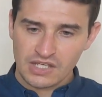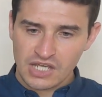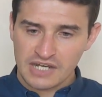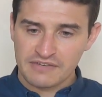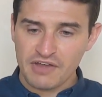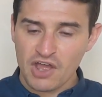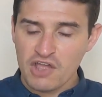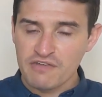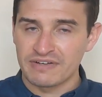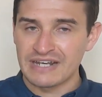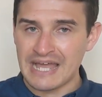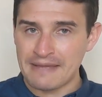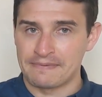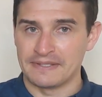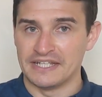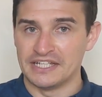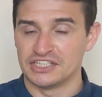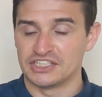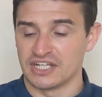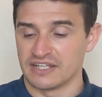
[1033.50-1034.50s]
kind of
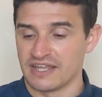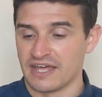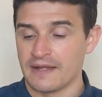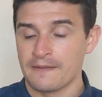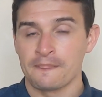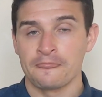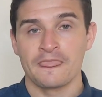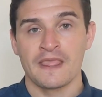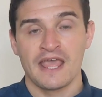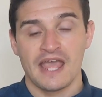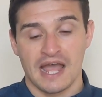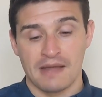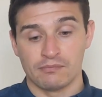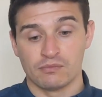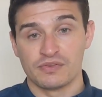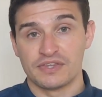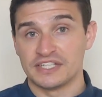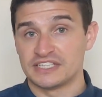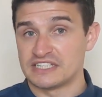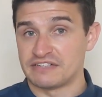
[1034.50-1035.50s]
overlapping each other,
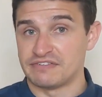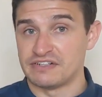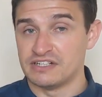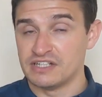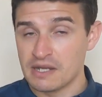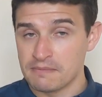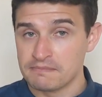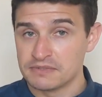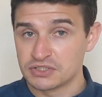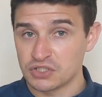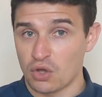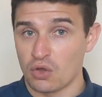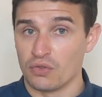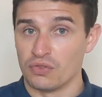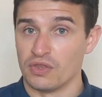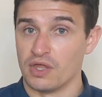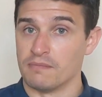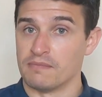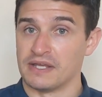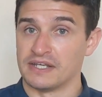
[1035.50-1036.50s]
and with these different numbers
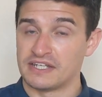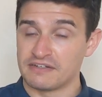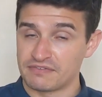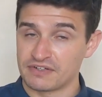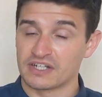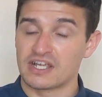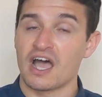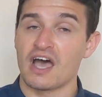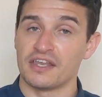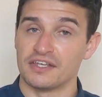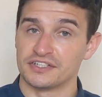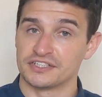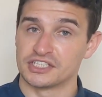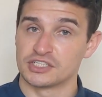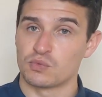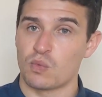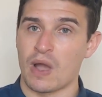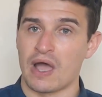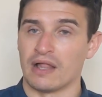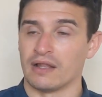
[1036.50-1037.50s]
on them and different colours
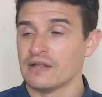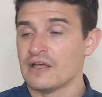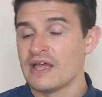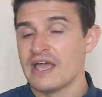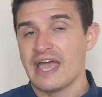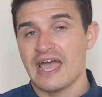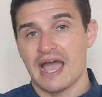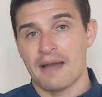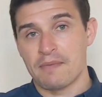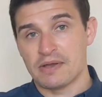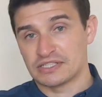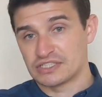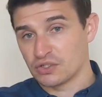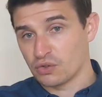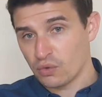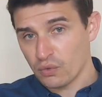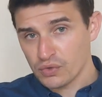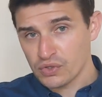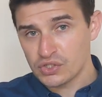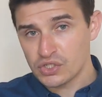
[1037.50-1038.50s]
as well. And
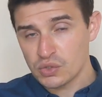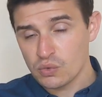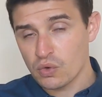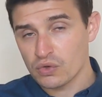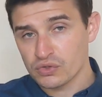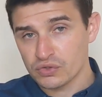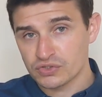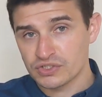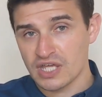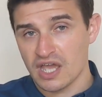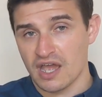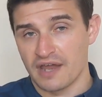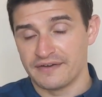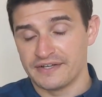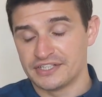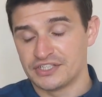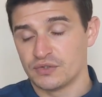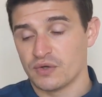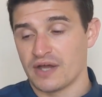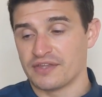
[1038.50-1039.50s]
basically all you do on your
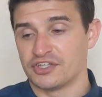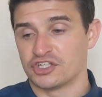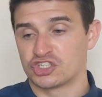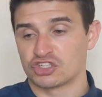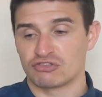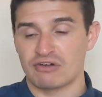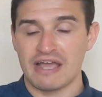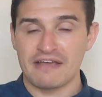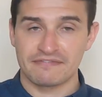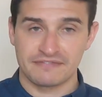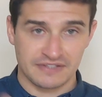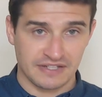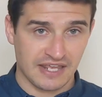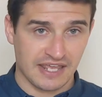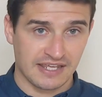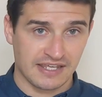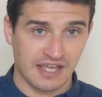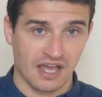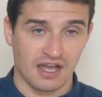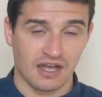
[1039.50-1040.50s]
turn is you either draft
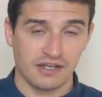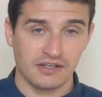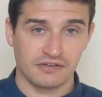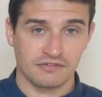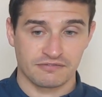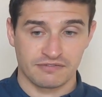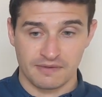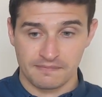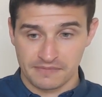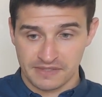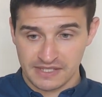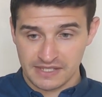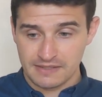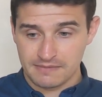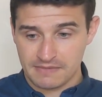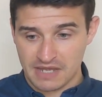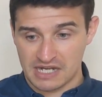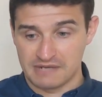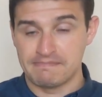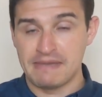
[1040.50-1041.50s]
a card from
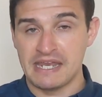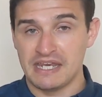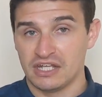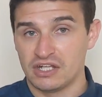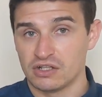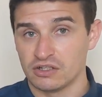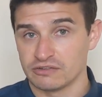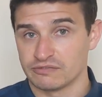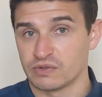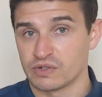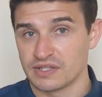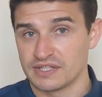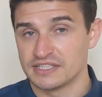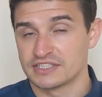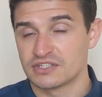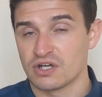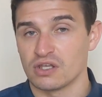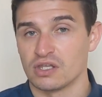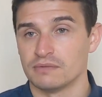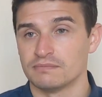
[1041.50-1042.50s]
the kind of pinnacle of one of
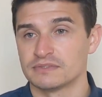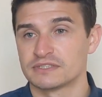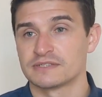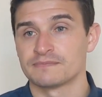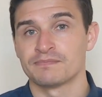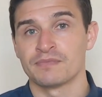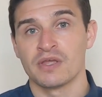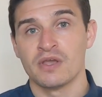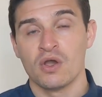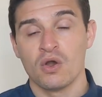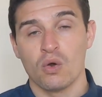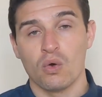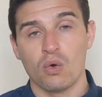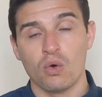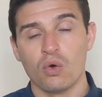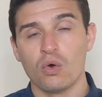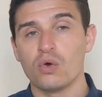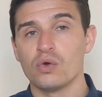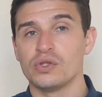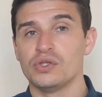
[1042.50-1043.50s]
these columns,
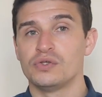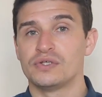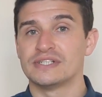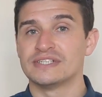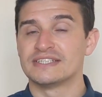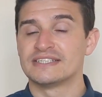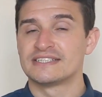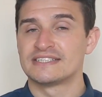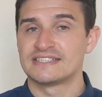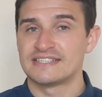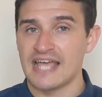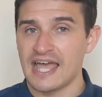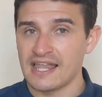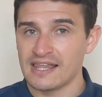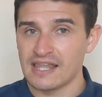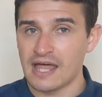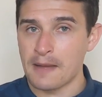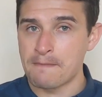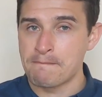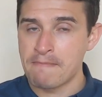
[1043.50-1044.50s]
or you can
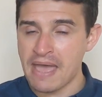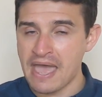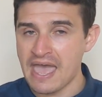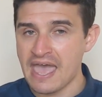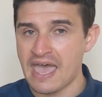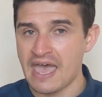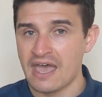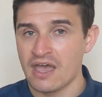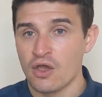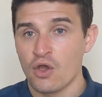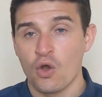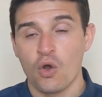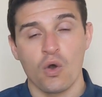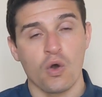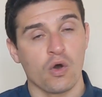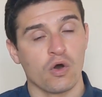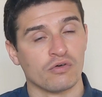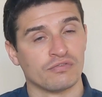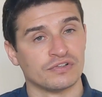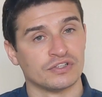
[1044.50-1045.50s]
sell a pair
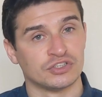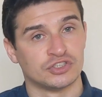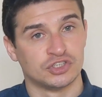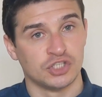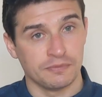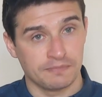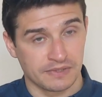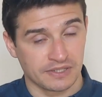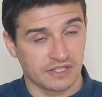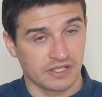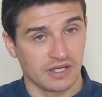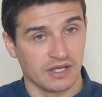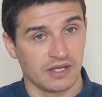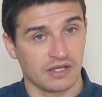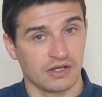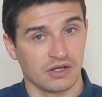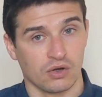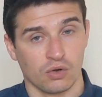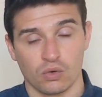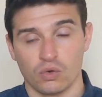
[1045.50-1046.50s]
of
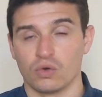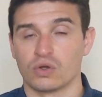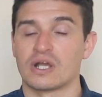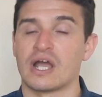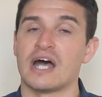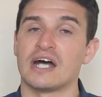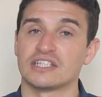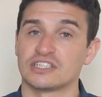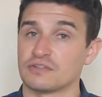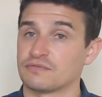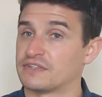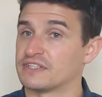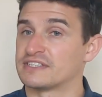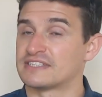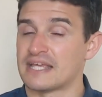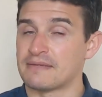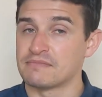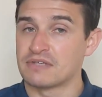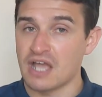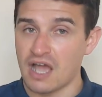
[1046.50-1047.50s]
duplicate or cards of the
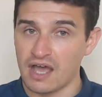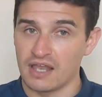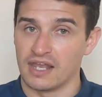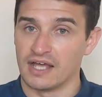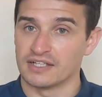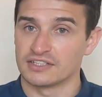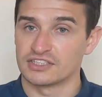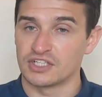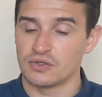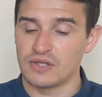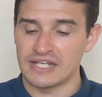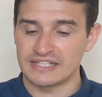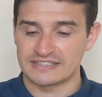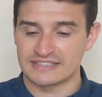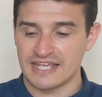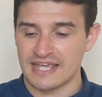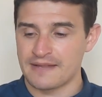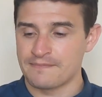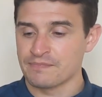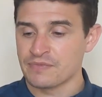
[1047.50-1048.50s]
same colour. So
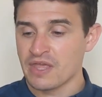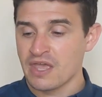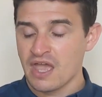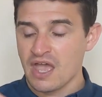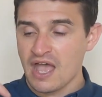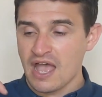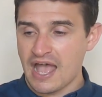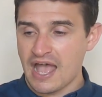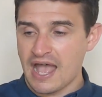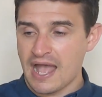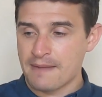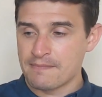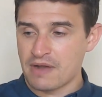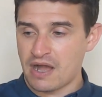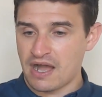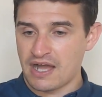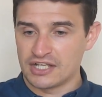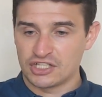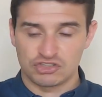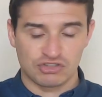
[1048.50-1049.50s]
let's say
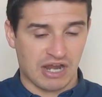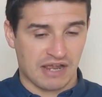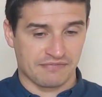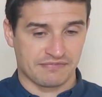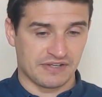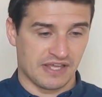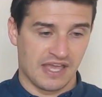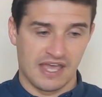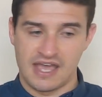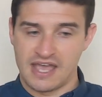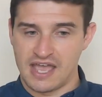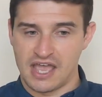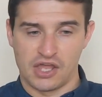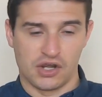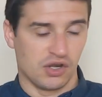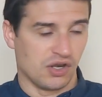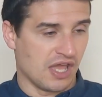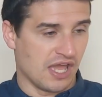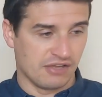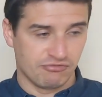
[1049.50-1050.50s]
I draft
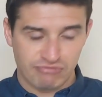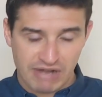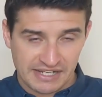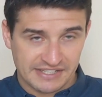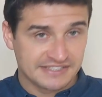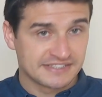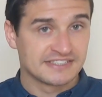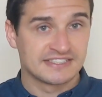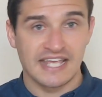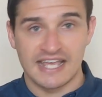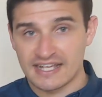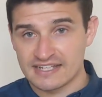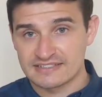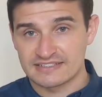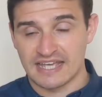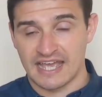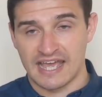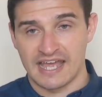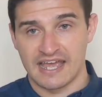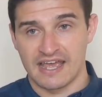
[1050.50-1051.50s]
a red
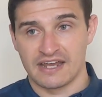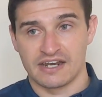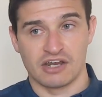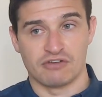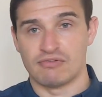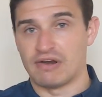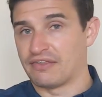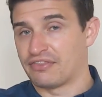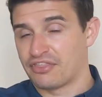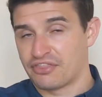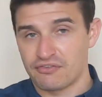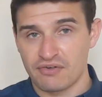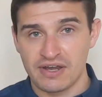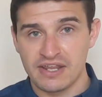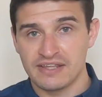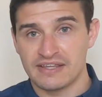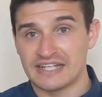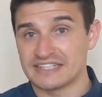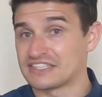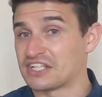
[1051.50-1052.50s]
6 and a red
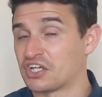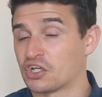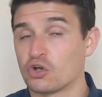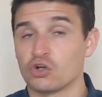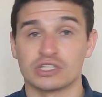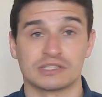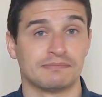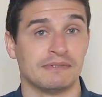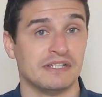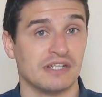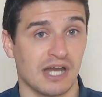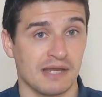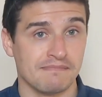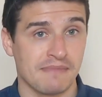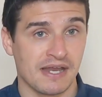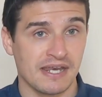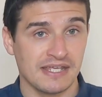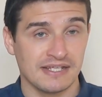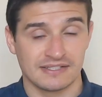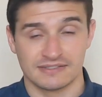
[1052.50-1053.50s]
3. That's going to cost me
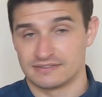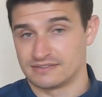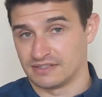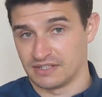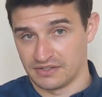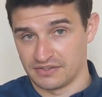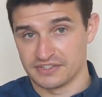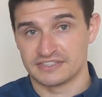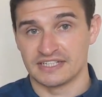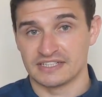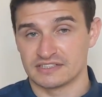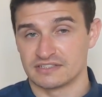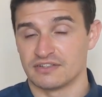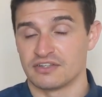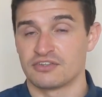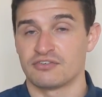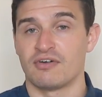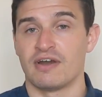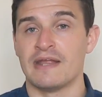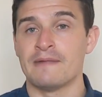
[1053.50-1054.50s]
9 money because again the 6
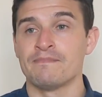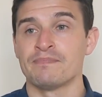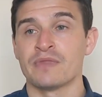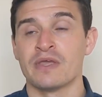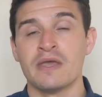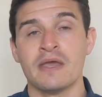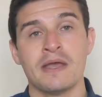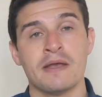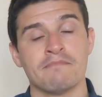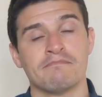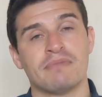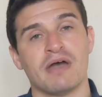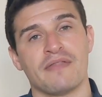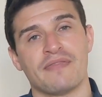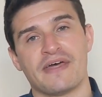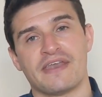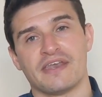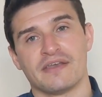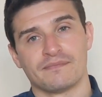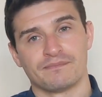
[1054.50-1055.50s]
and the 3.
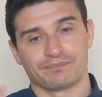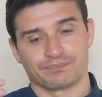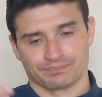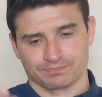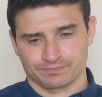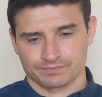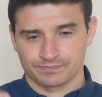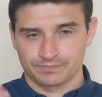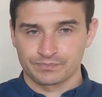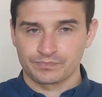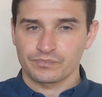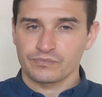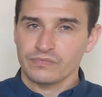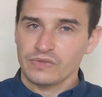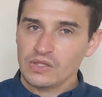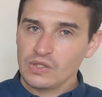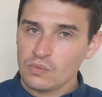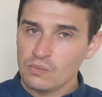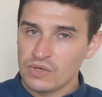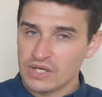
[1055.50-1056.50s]
But then
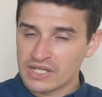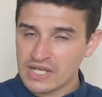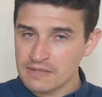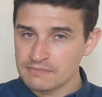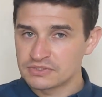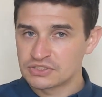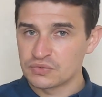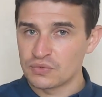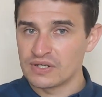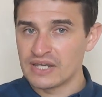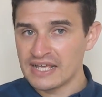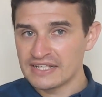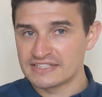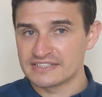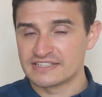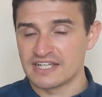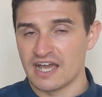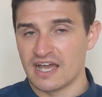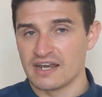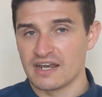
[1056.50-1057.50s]
when it comes to a
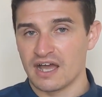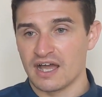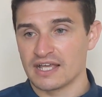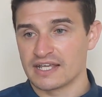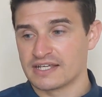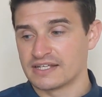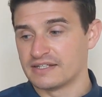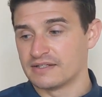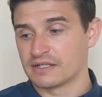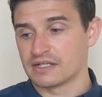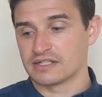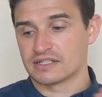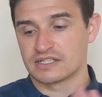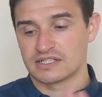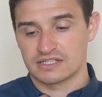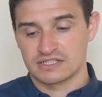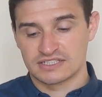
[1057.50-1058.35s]
later turn, I can